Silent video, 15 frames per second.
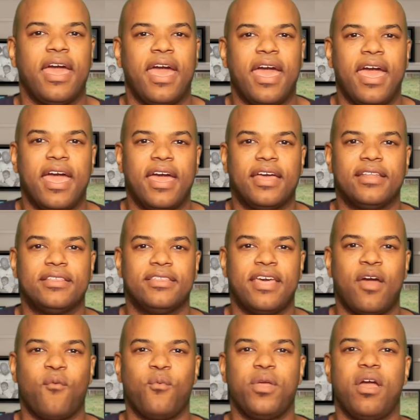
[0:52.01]
and
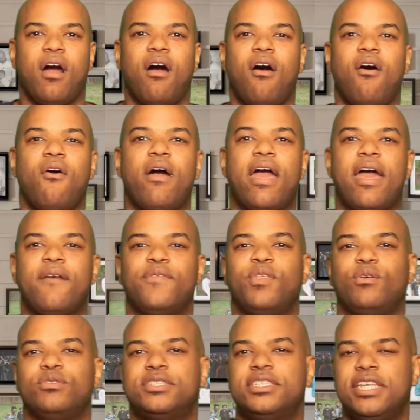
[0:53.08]
that we all have
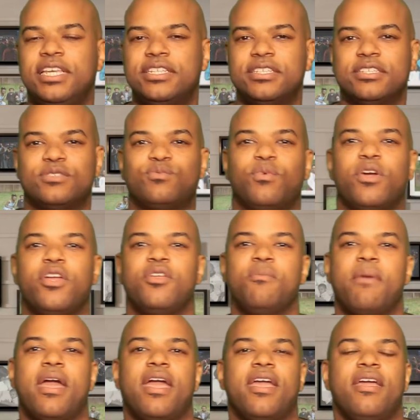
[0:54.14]
those seasons where you
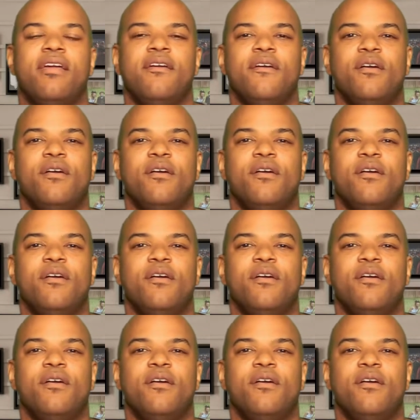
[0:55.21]
may